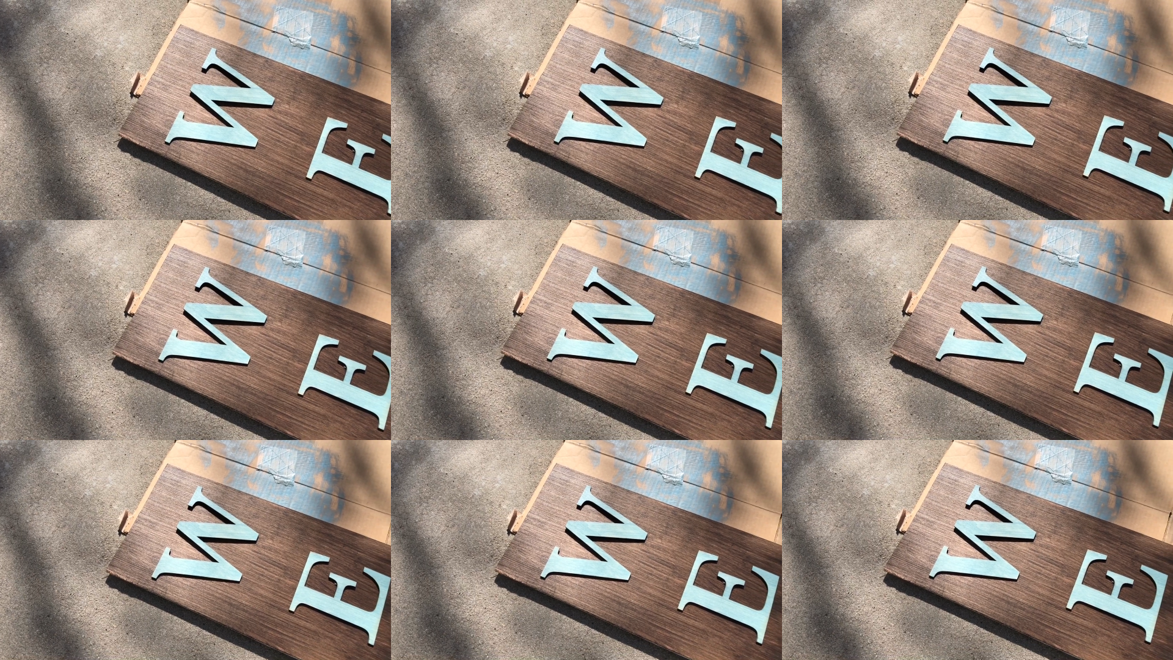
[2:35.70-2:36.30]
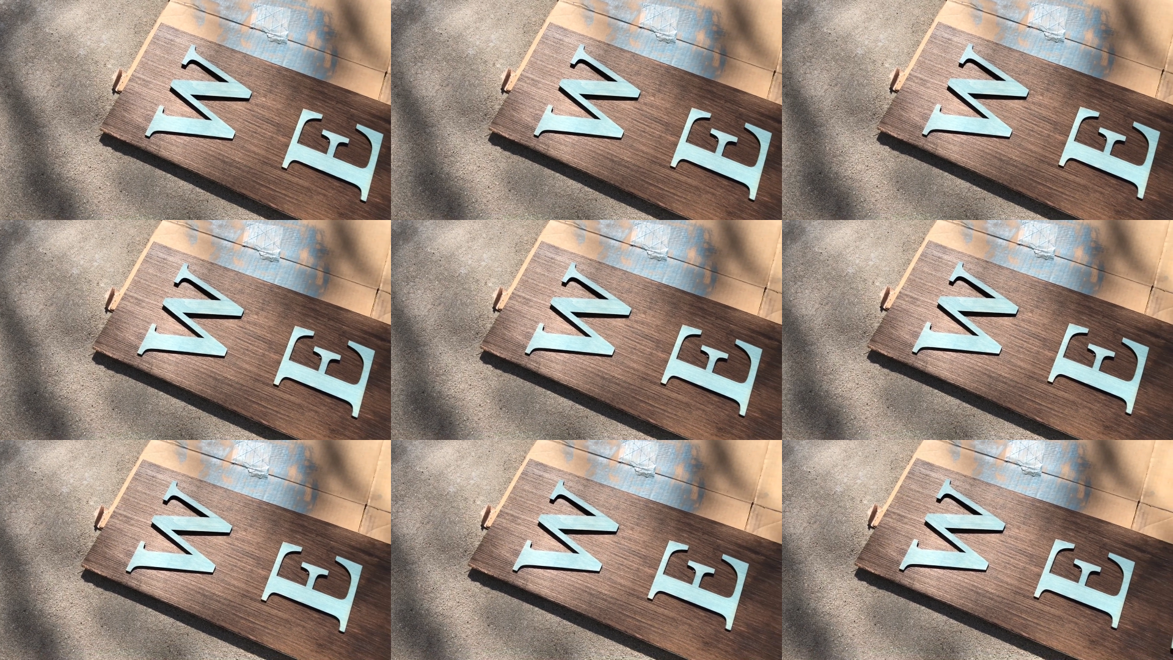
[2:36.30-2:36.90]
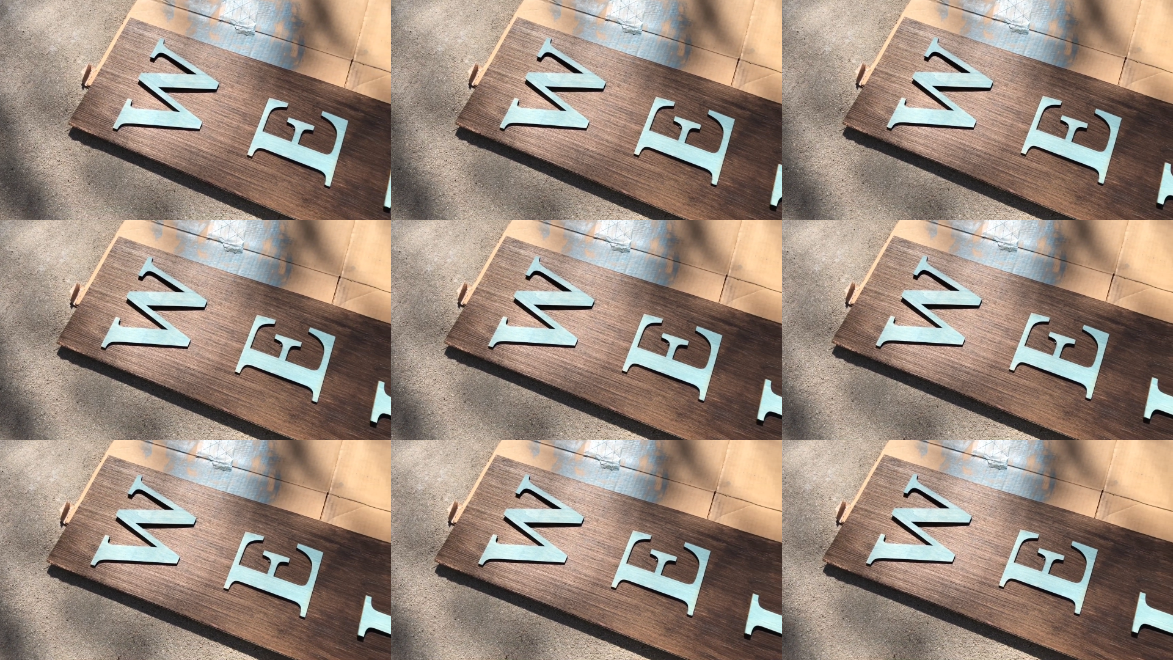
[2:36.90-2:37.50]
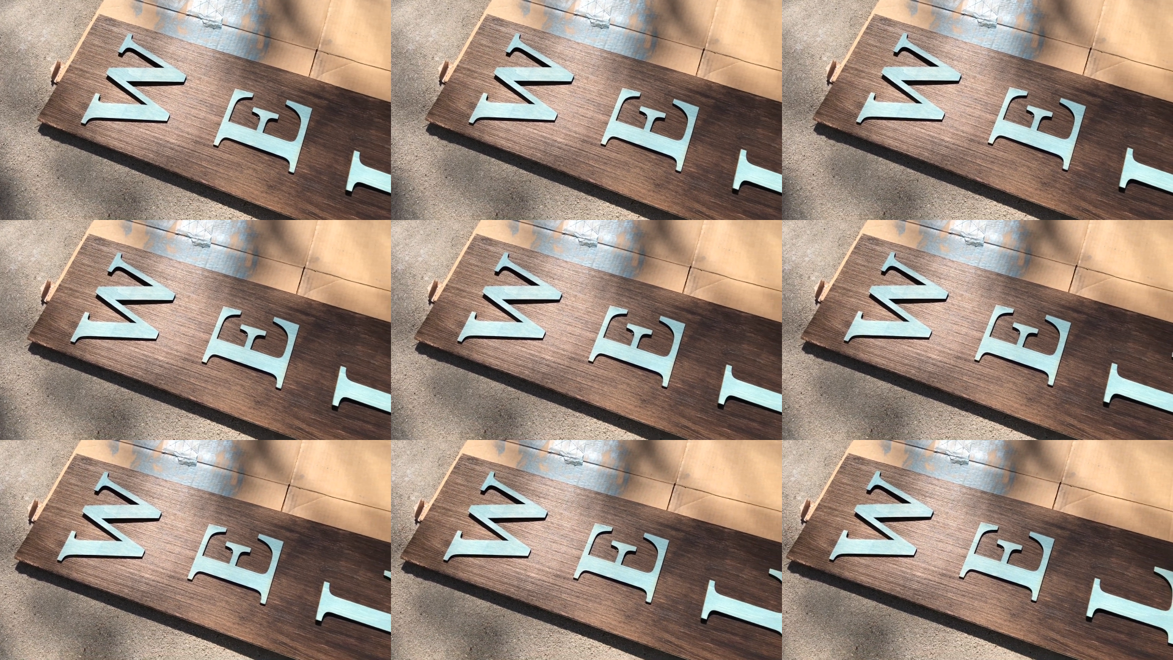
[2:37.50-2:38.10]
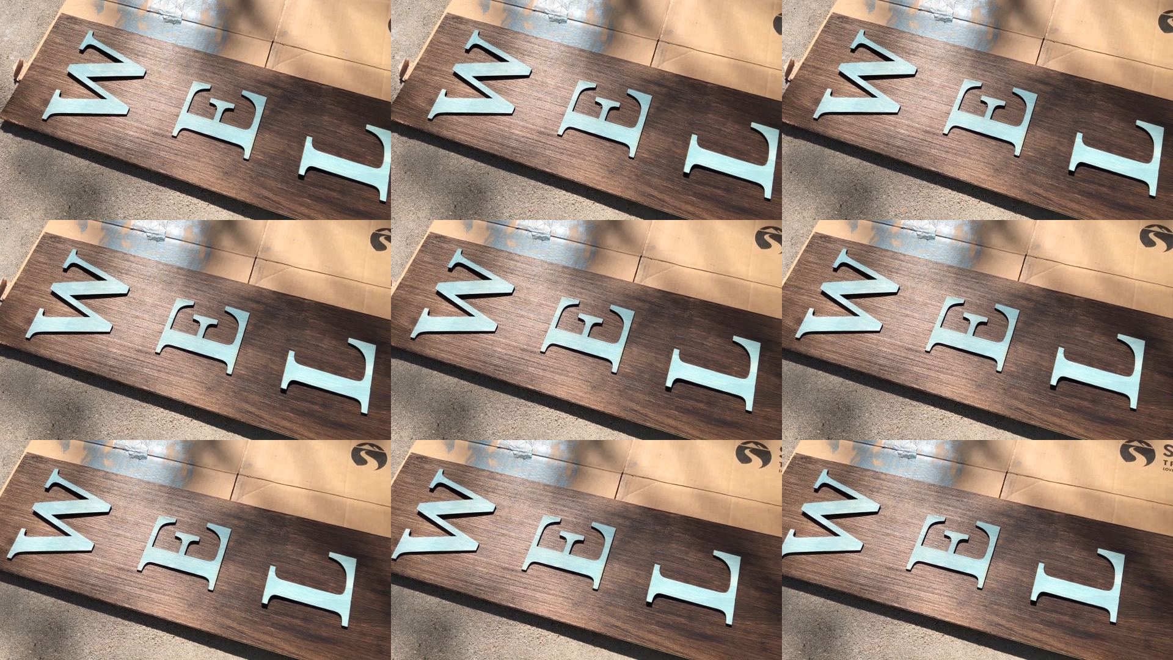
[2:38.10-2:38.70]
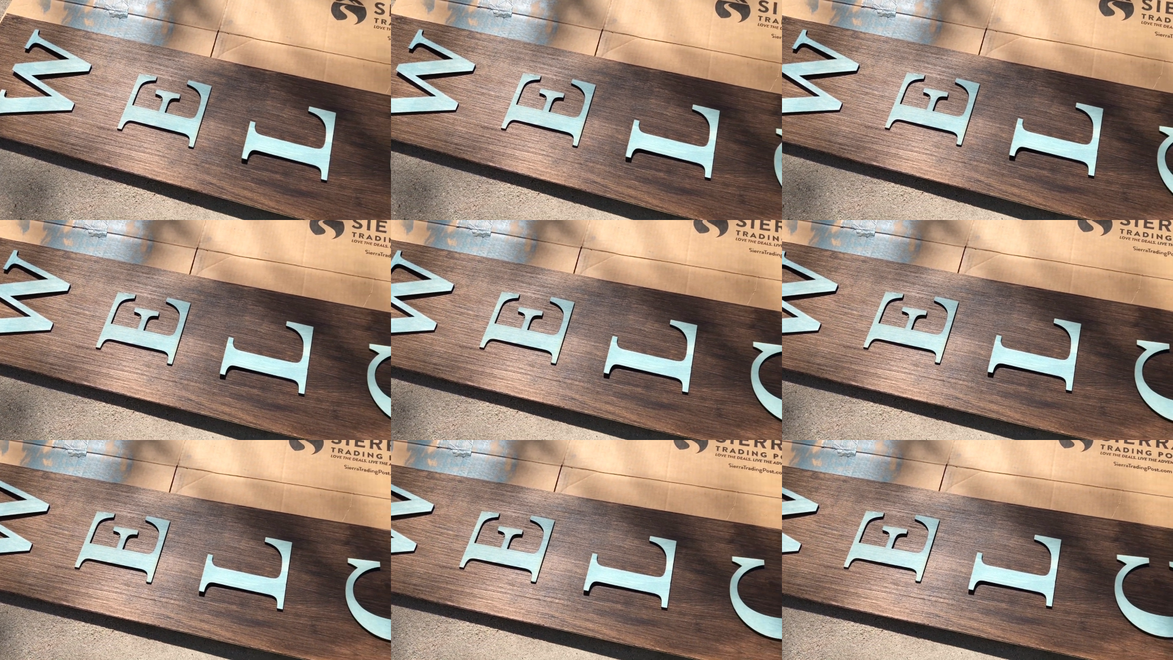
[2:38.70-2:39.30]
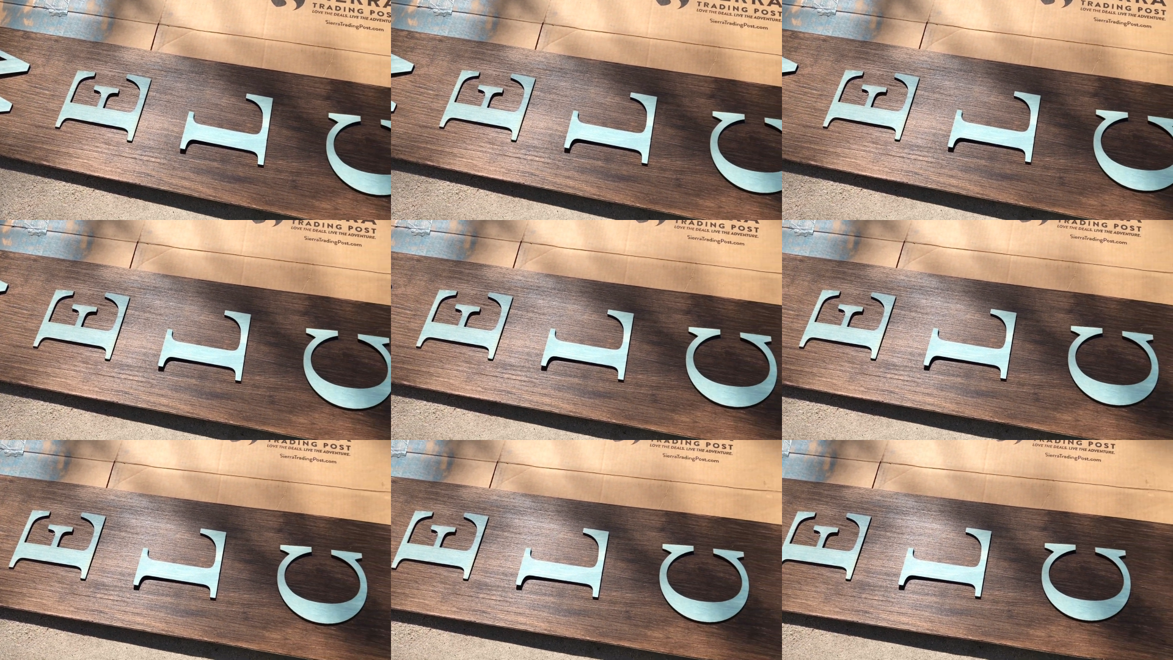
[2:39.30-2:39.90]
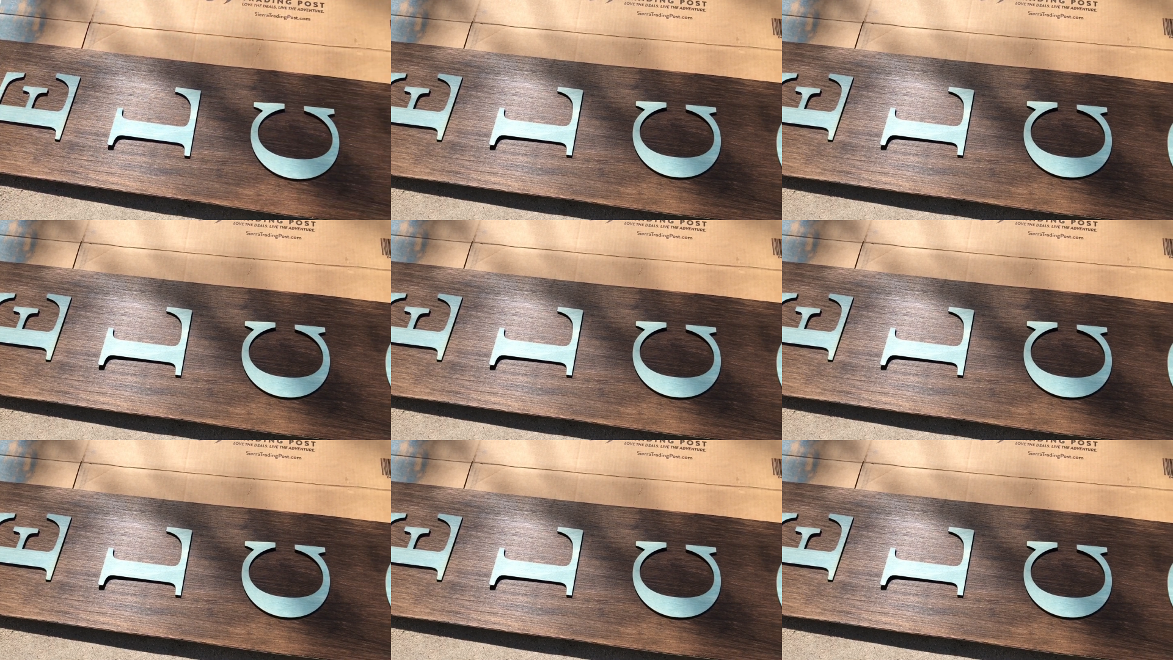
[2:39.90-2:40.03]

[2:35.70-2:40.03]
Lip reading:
[unreadable: no face in view]